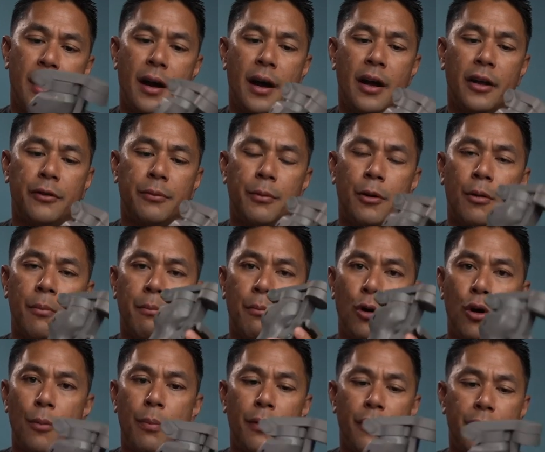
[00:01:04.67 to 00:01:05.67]
Osmo
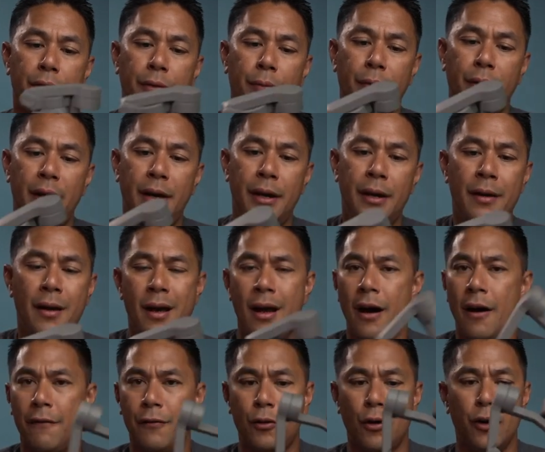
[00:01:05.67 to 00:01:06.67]
Mobile 3.
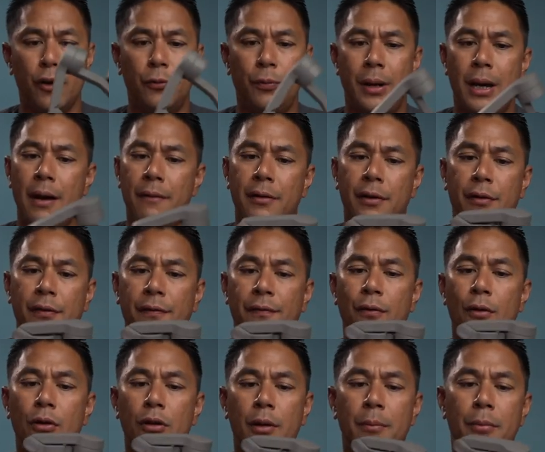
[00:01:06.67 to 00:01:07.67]
Of course, we have this
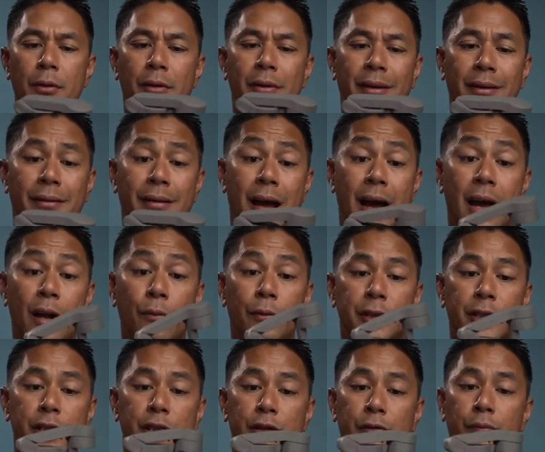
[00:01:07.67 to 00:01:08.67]
foldable design,
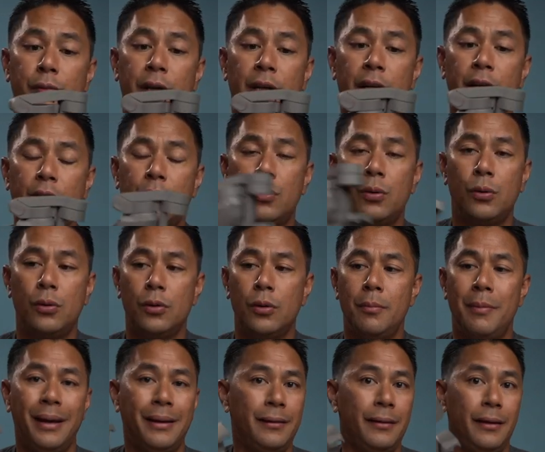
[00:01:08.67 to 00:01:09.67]
which is really cool,
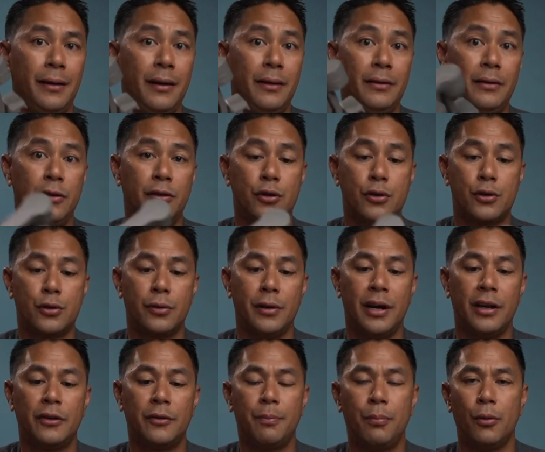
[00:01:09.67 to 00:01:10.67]
makes it easy to
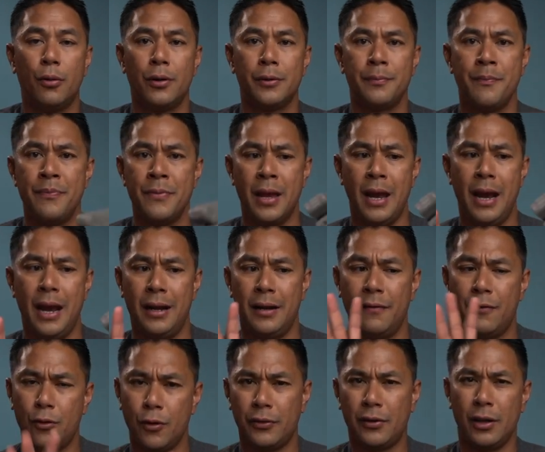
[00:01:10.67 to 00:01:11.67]
transport, and
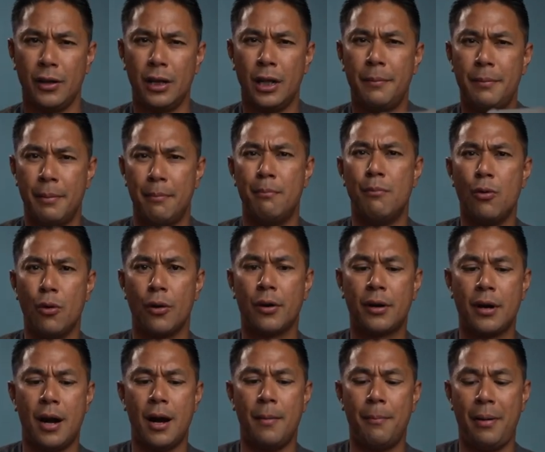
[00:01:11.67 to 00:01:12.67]
of course, a little bit more
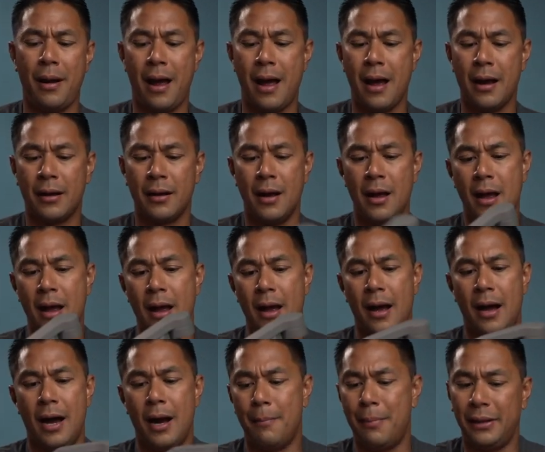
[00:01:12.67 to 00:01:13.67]
compact.
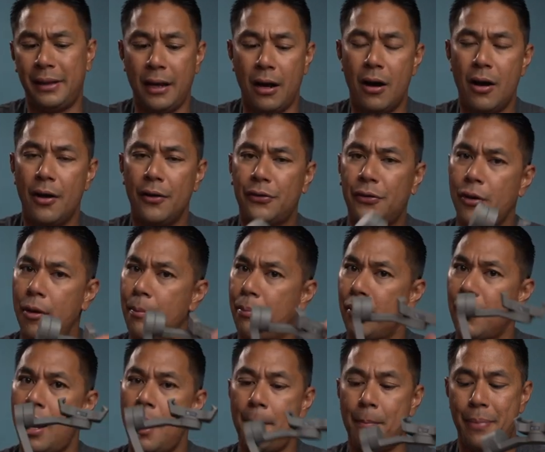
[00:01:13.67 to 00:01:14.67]
But they also
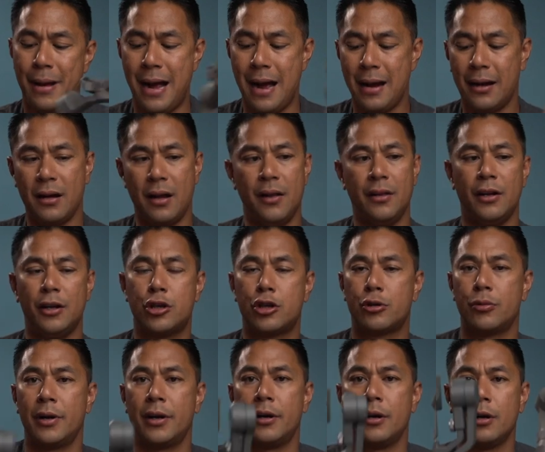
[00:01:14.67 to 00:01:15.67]
brought back the
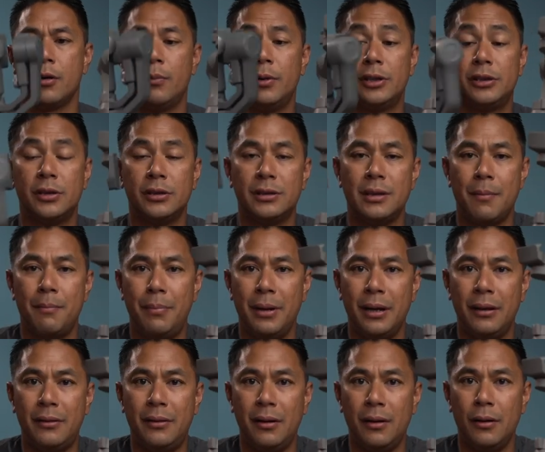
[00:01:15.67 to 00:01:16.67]
trigger, which is a
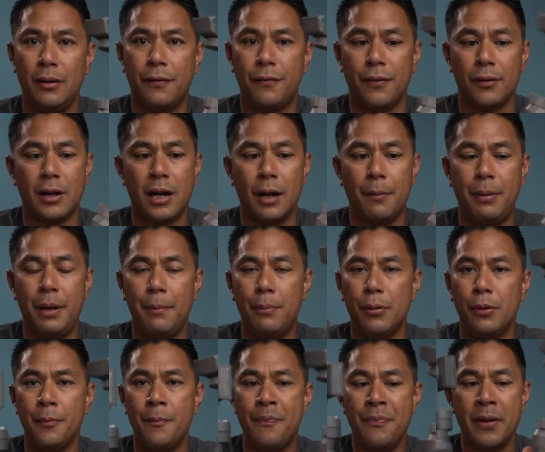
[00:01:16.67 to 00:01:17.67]
big deal for a lot of
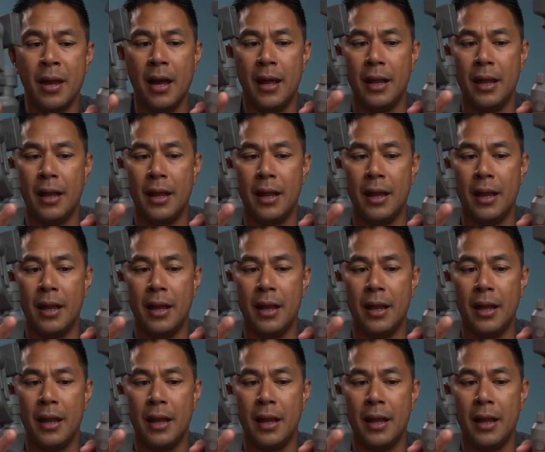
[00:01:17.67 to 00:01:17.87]
people.